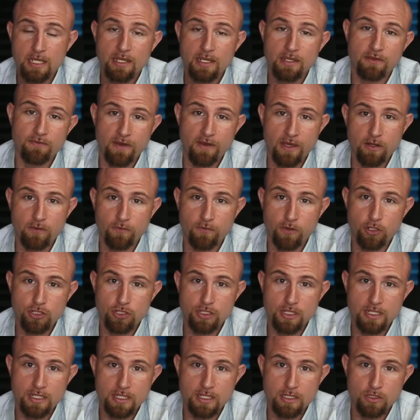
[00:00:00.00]
The final
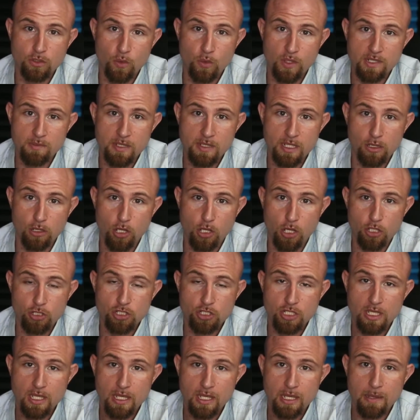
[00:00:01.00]
version is going to be
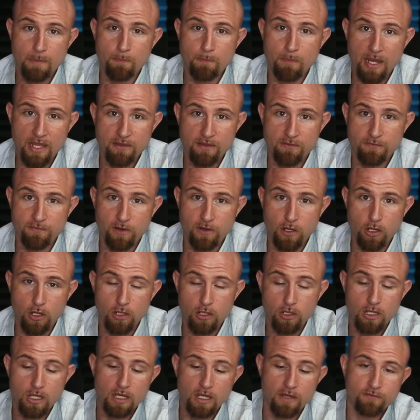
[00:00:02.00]
launched by the
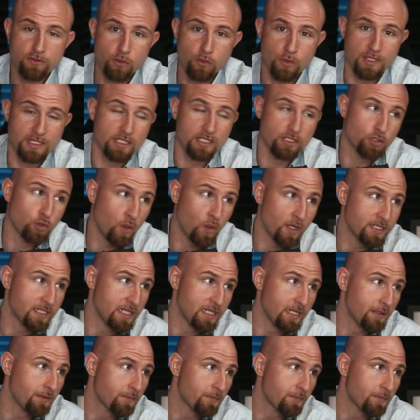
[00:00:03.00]
fall of 2020.